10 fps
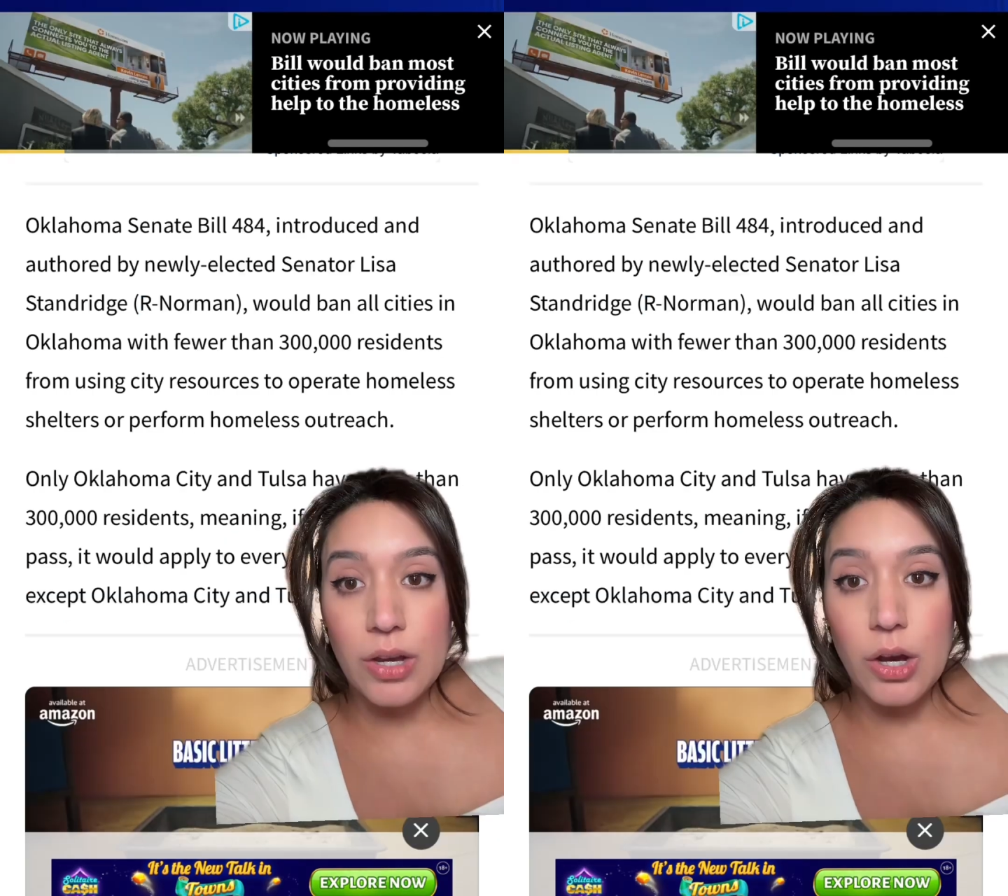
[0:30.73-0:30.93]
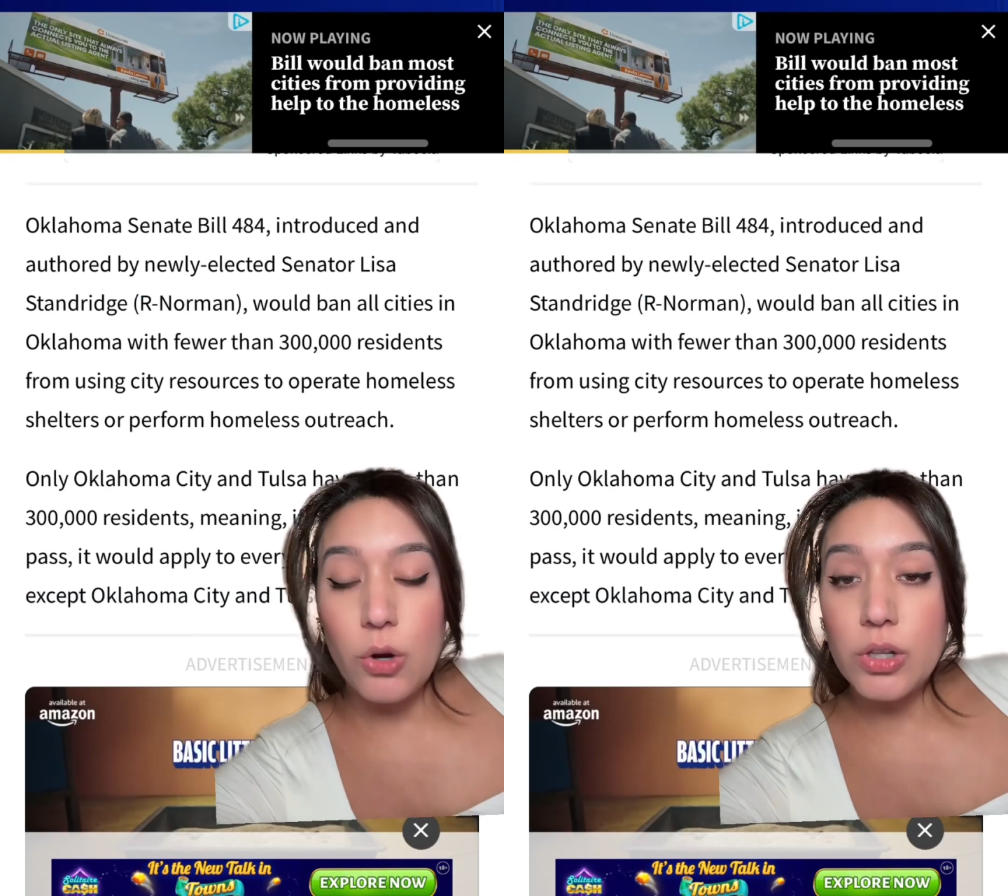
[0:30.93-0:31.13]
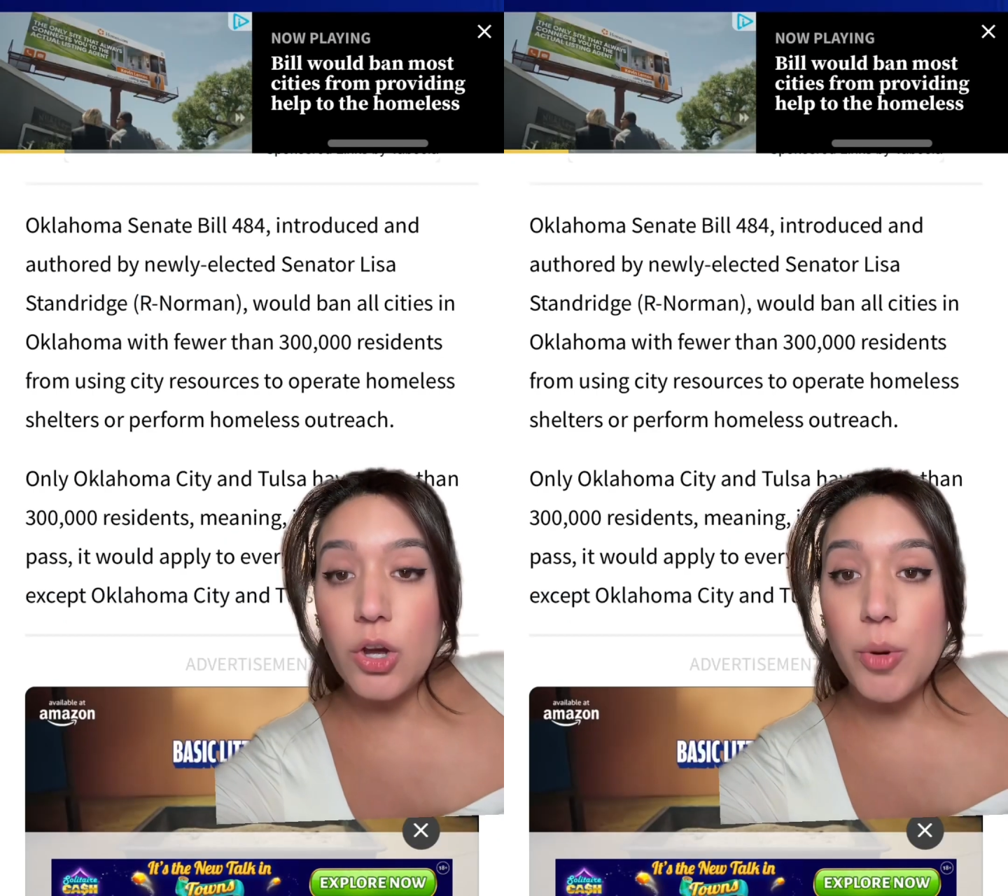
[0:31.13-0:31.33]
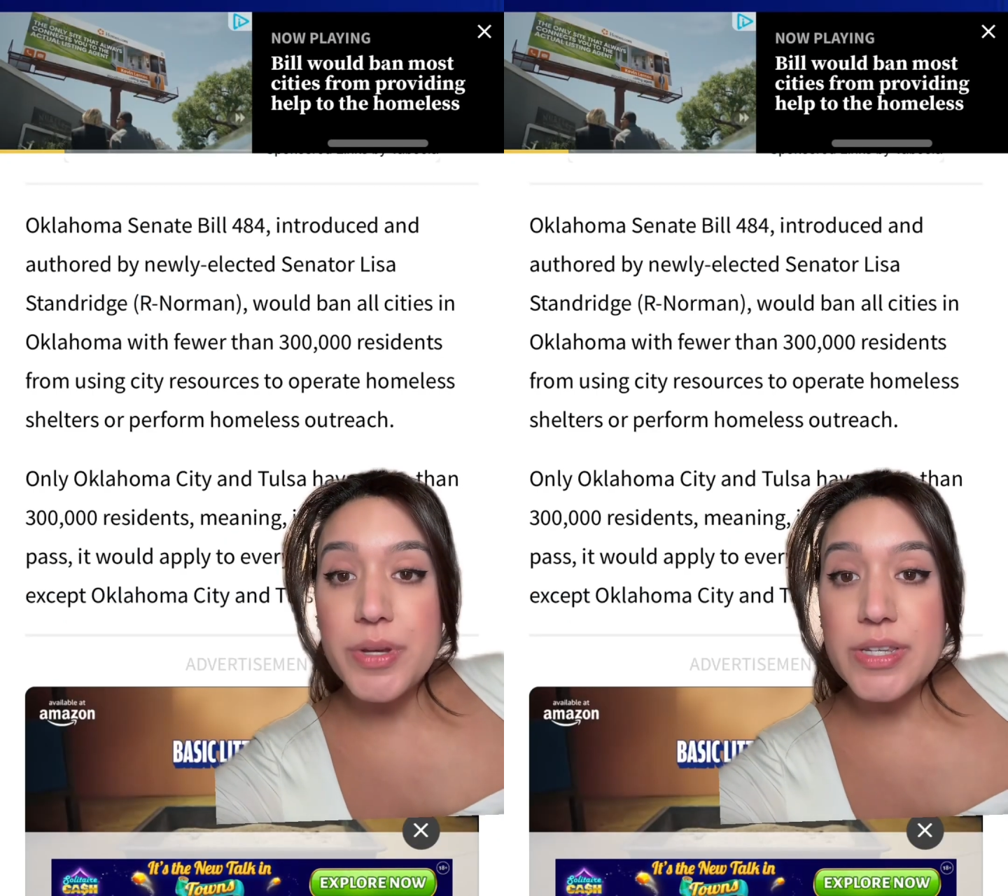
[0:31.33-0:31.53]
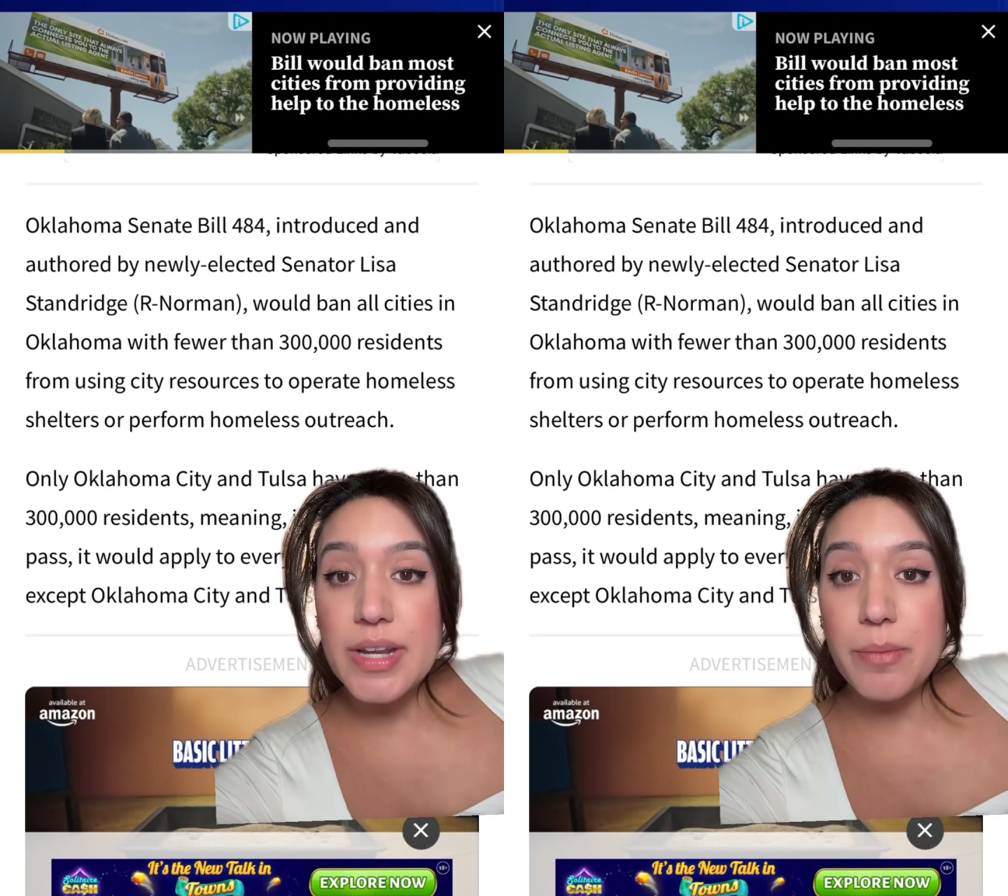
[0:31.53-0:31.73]

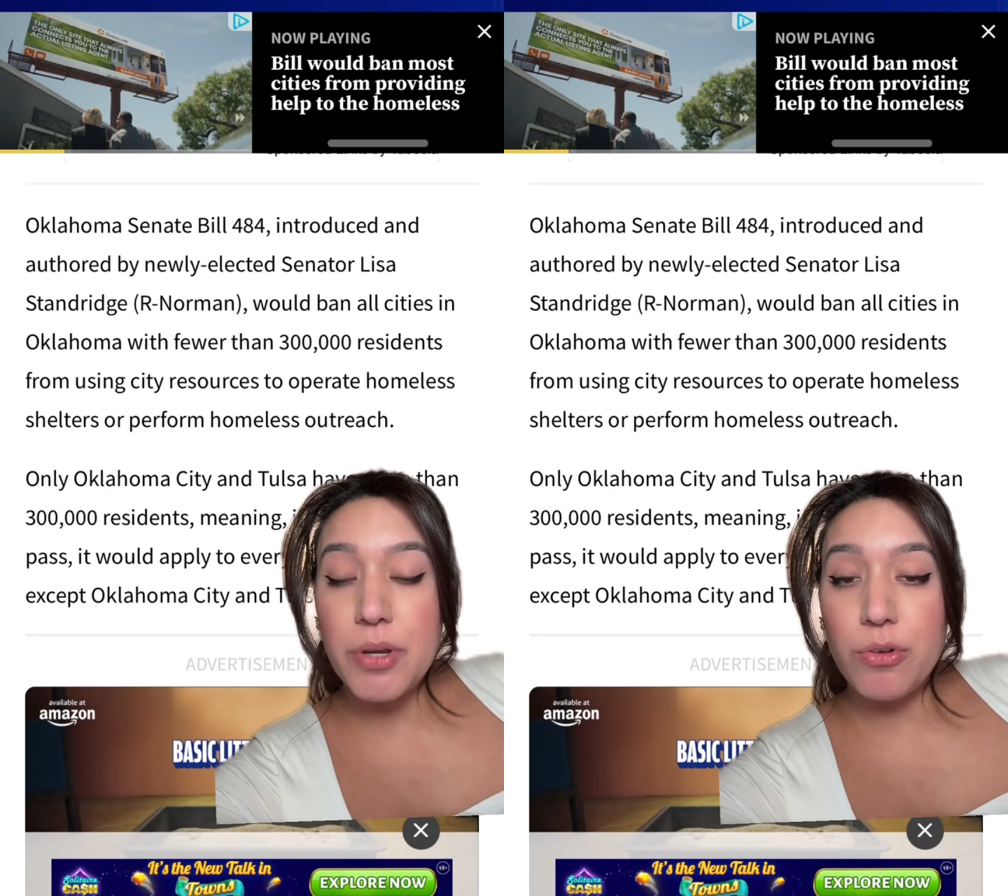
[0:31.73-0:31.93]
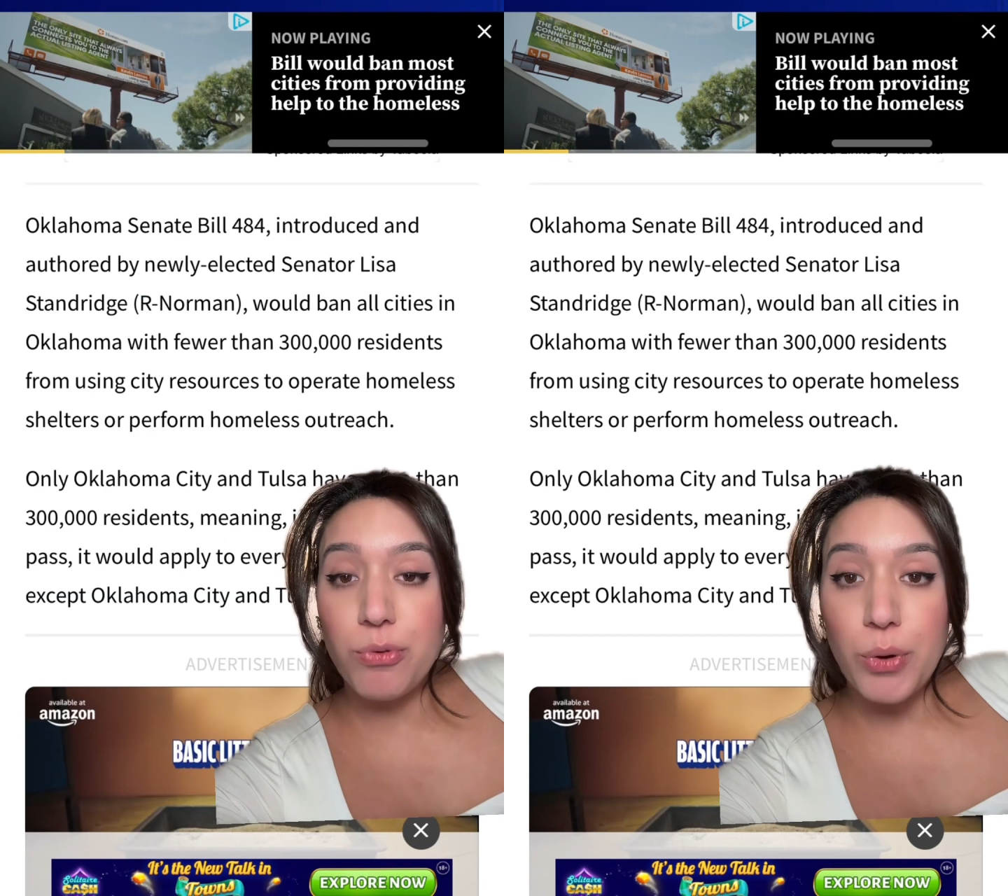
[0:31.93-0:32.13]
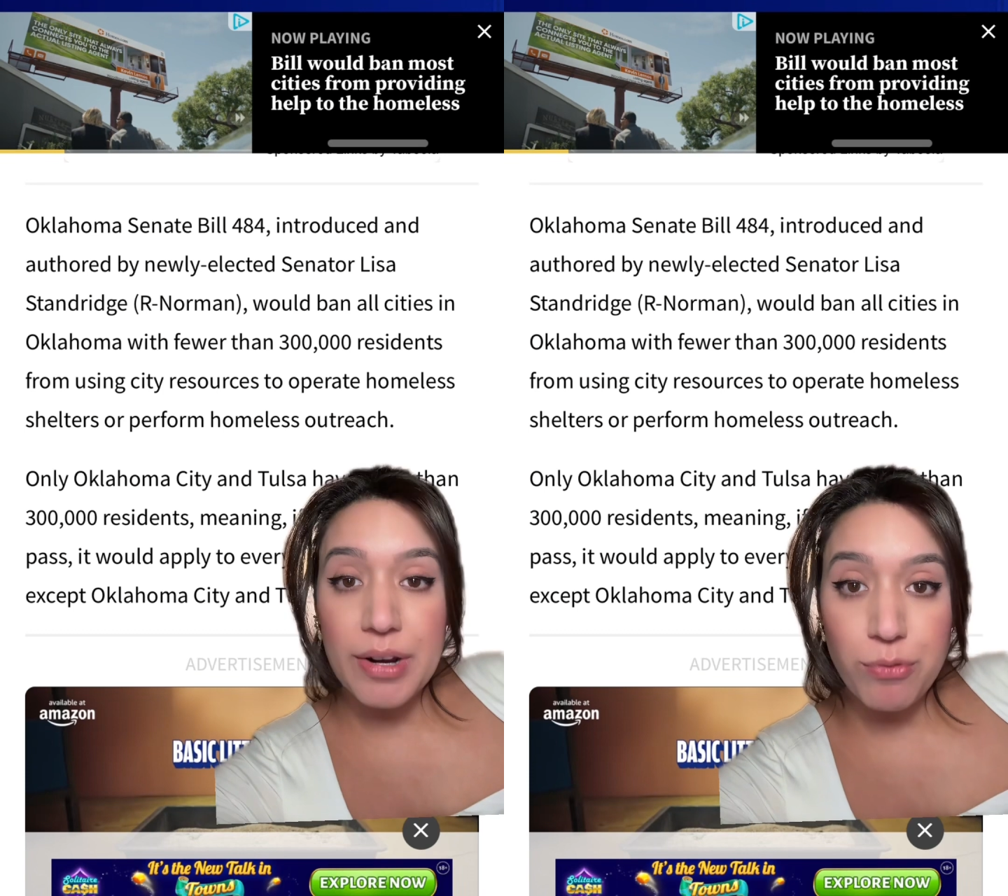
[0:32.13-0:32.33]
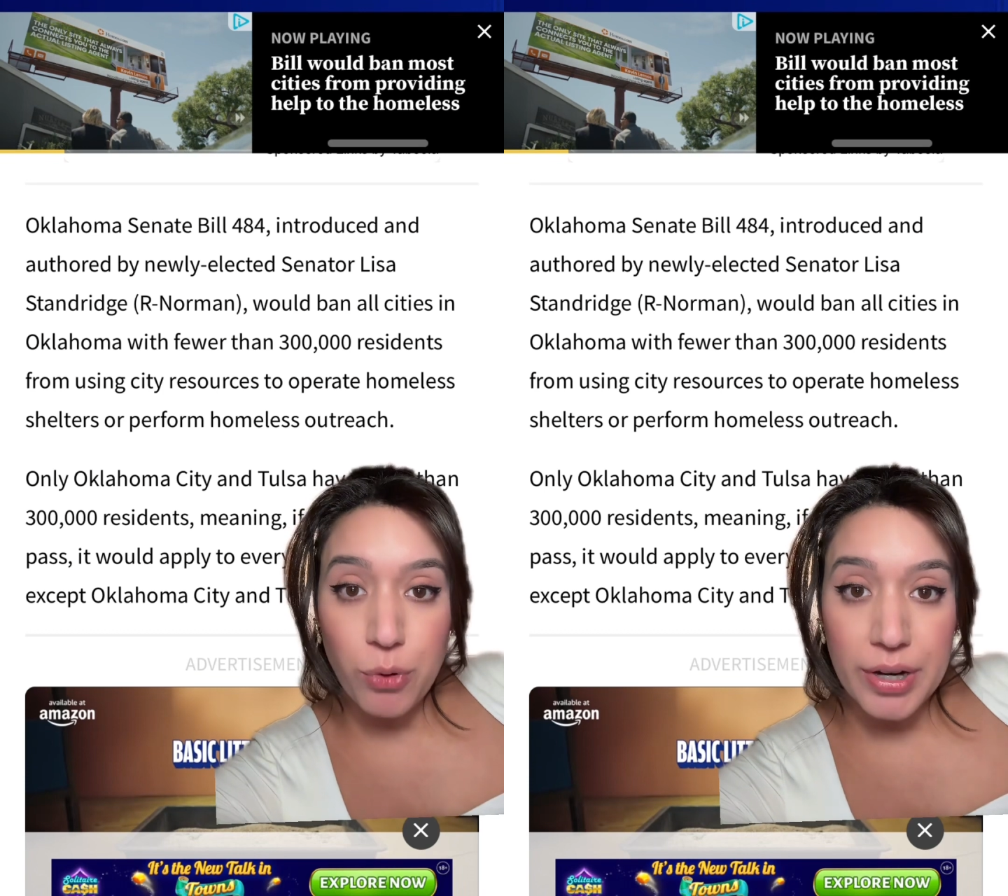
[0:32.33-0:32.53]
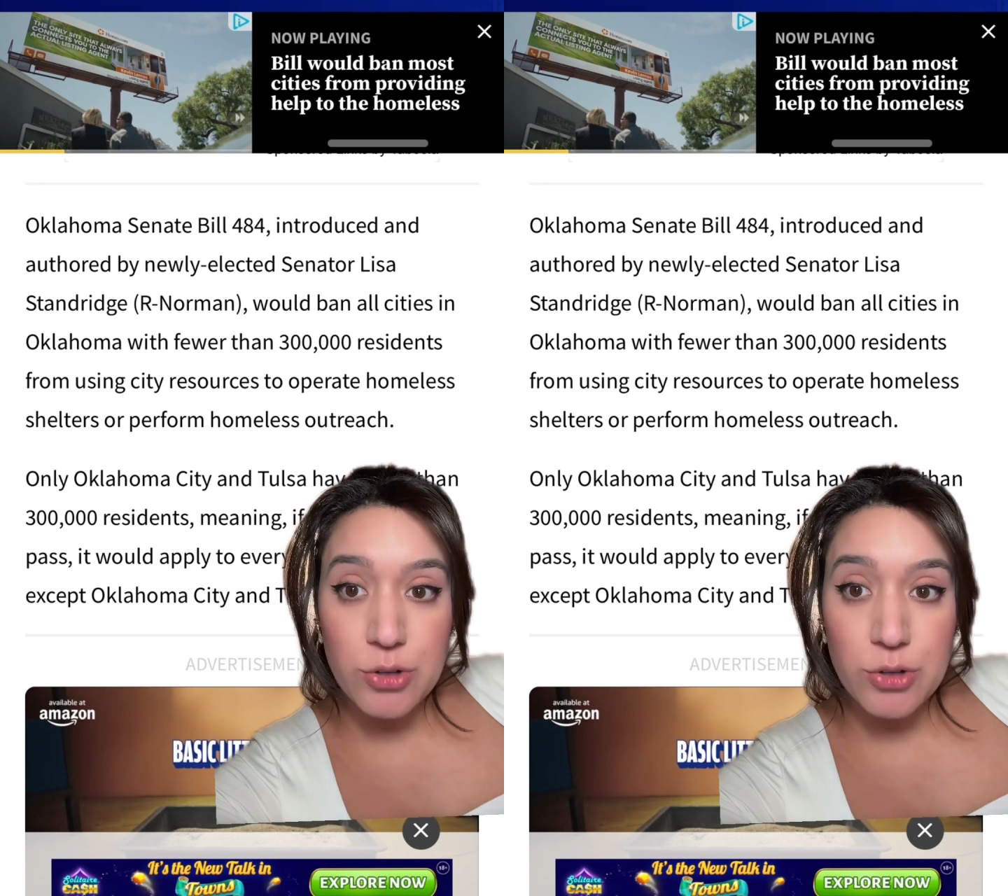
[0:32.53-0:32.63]
Oklahoma Senate Bill 484,